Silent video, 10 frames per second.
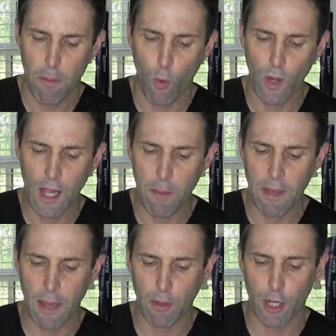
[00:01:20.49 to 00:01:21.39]
but will I
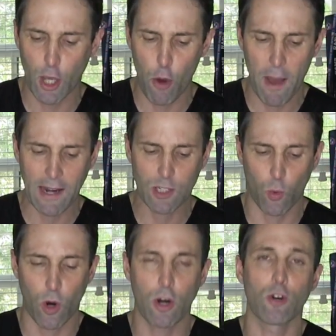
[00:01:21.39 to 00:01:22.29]
be able to go back
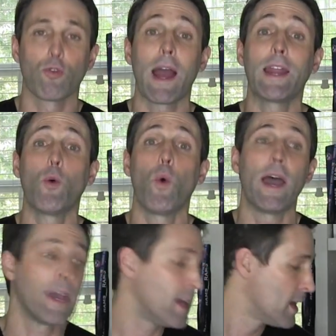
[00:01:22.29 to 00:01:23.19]
to work right
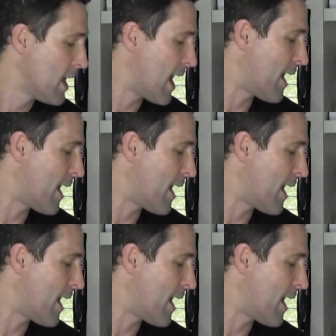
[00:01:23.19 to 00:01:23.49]
away